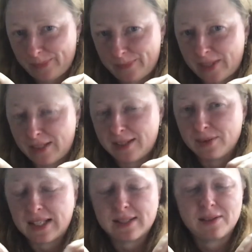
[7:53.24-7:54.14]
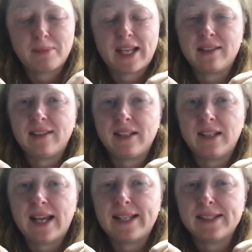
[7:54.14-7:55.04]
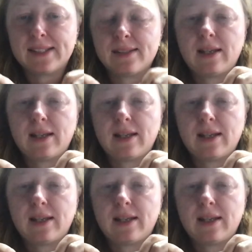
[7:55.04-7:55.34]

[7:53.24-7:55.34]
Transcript: it's useless to make thin lines